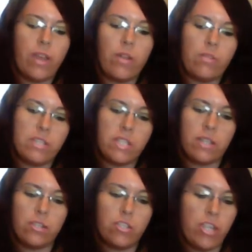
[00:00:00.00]
fly over this
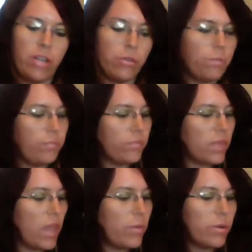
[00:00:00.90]
English Channel.
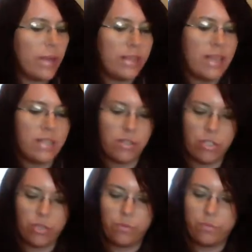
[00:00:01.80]
I want to write that down
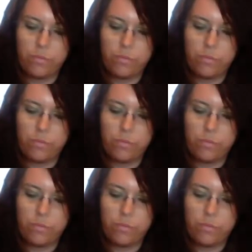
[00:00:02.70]
too.